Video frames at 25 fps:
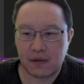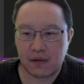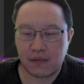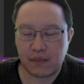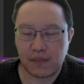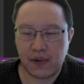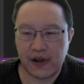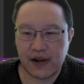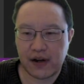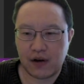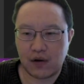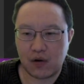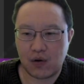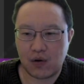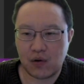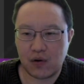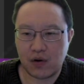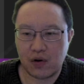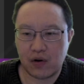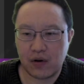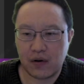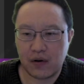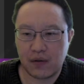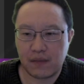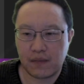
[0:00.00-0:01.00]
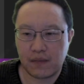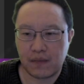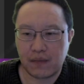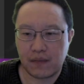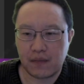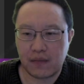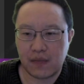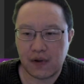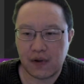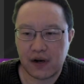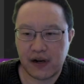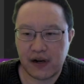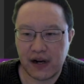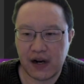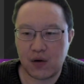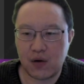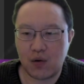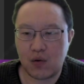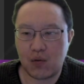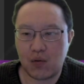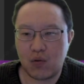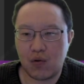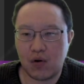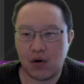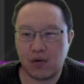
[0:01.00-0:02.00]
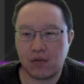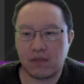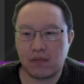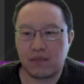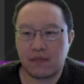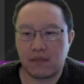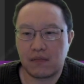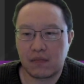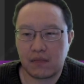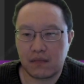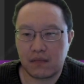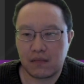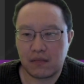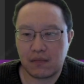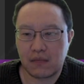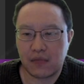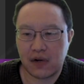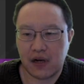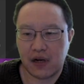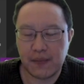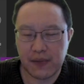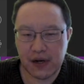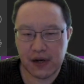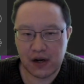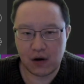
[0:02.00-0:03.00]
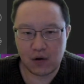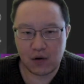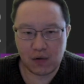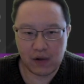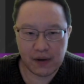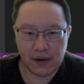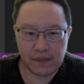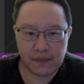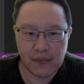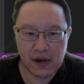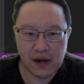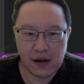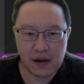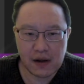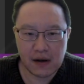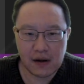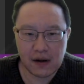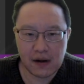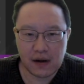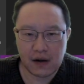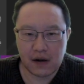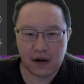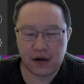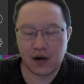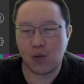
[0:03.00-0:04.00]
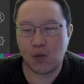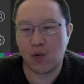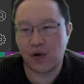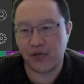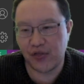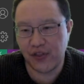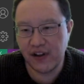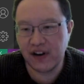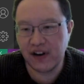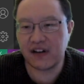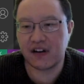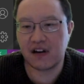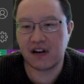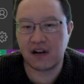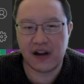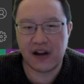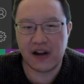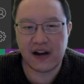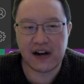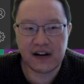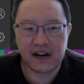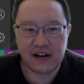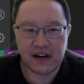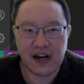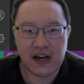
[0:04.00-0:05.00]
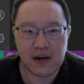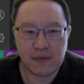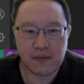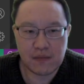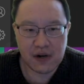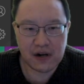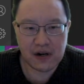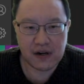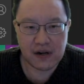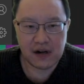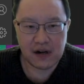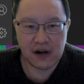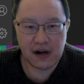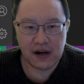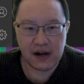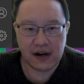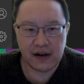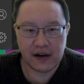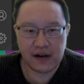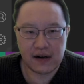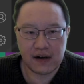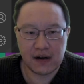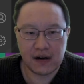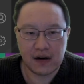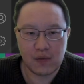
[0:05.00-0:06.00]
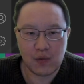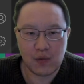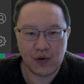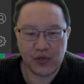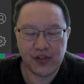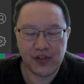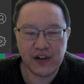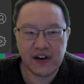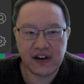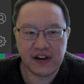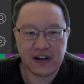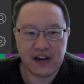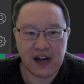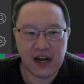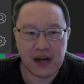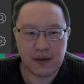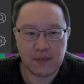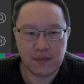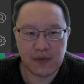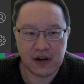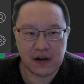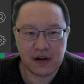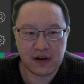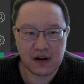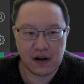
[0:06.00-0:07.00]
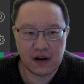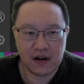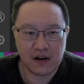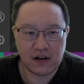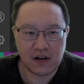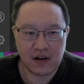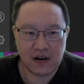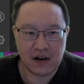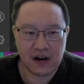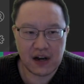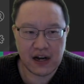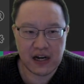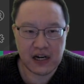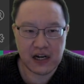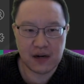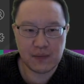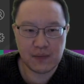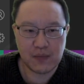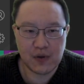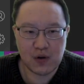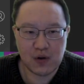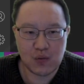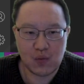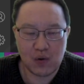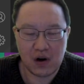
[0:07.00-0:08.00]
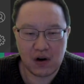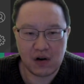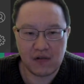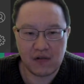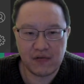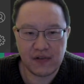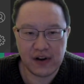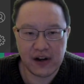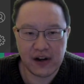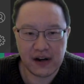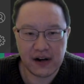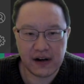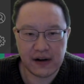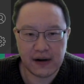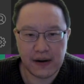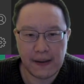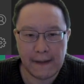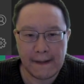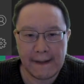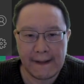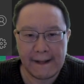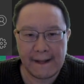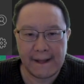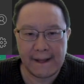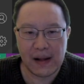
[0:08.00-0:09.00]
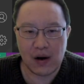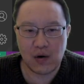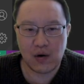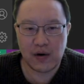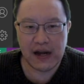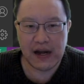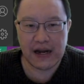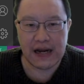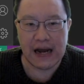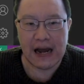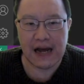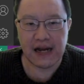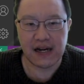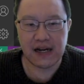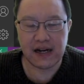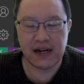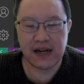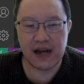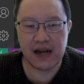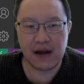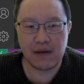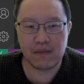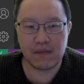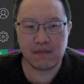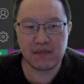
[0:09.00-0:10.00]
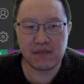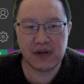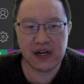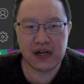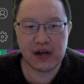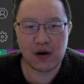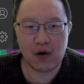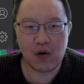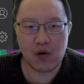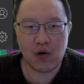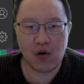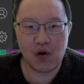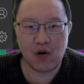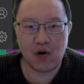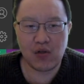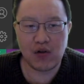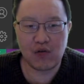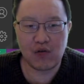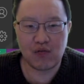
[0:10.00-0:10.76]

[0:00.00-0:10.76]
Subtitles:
placeholder, single quote, semicolon. So what this select statement does, on line number 12 is, okay, get me all the